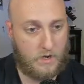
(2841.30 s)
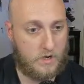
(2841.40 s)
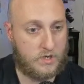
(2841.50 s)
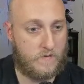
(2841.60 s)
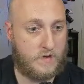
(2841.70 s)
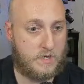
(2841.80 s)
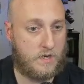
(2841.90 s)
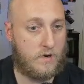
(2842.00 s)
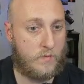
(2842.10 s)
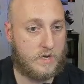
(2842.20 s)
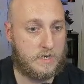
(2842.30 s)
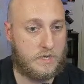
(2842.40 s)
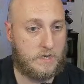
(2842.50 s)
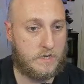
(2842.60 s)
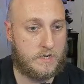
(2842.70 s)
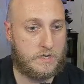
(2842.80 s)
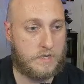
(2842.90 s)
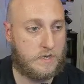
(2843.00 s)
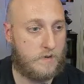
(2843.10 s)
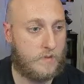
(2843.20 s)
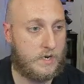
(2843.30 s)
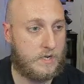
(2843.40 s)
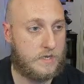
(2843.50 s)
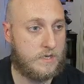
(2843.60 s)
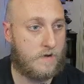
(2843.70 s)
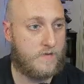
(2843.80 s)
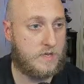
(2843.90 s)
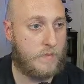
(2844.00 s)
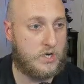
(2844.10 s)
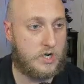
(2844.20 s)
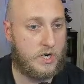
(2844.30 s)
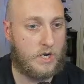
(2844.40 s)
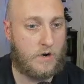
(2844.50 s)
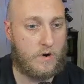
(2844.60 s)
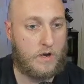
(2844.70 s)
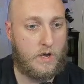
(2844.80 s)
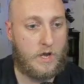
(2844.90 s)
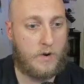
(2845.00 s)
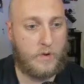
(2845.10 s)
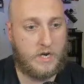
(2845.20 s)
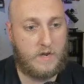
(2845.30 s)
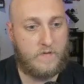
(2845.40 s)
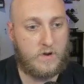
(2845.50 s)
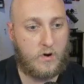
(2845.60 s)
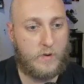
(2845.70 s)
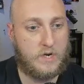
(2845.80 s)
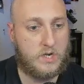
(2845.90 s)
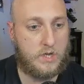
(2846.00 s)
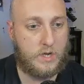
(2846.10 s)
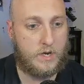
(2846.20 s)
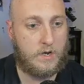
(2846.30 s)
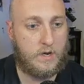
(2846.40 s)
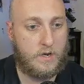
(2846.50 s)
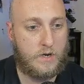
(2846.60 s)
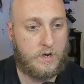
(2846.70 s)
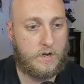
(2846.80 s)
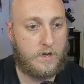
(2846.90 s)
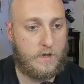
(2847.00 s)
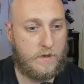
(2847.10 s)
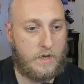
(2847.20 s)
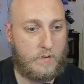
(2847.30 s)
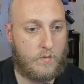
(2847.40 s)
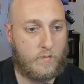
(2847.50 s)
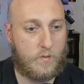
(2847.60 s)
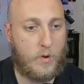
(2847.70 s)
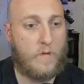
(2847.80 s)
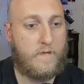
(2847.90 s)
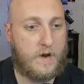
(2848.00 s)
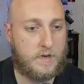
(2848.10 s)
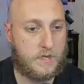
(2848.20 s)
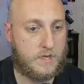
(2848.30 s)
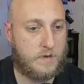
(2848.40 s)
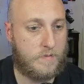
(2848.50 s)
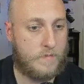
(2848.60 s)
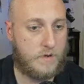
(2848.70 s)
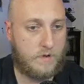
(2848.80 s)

So if you see here, we can see this is the same stuff that's mentioned in here, and we can even go into the remote file system.